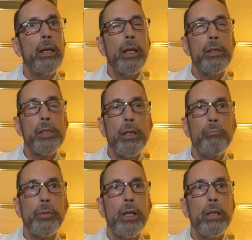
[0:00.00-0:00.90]
and
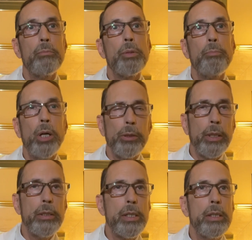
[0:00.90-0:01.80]
sometimes
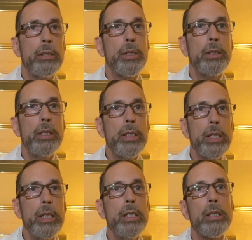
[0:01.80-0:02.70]
Parkinson's
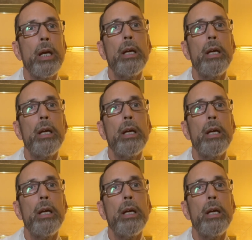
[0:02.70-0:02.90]
disease,